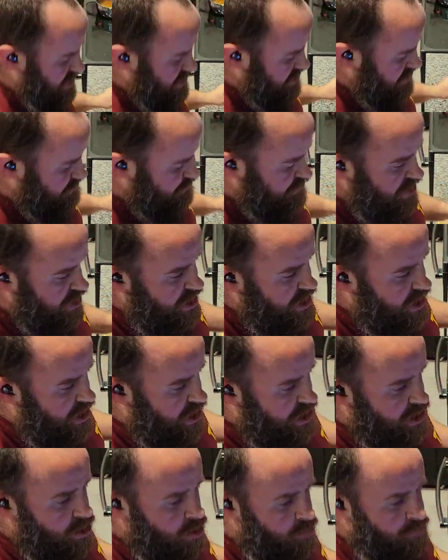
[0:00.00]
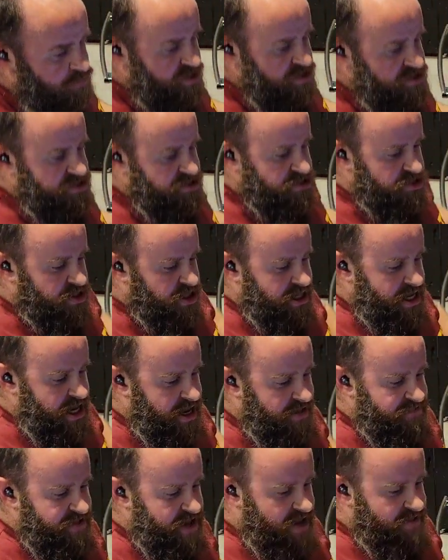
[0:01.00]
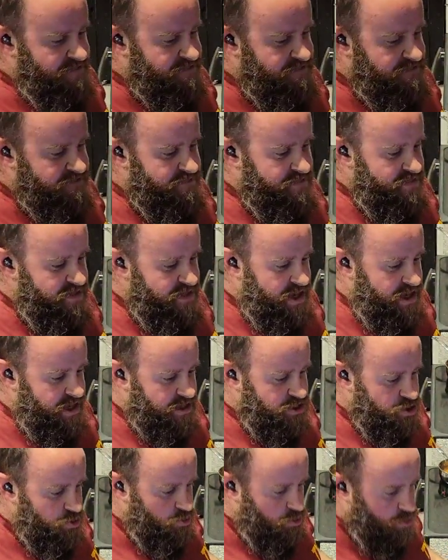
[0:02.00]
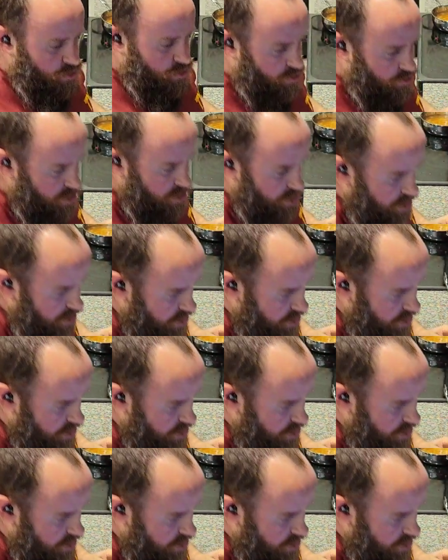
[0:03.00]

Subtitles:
at it, I hope this, like, I've got actual,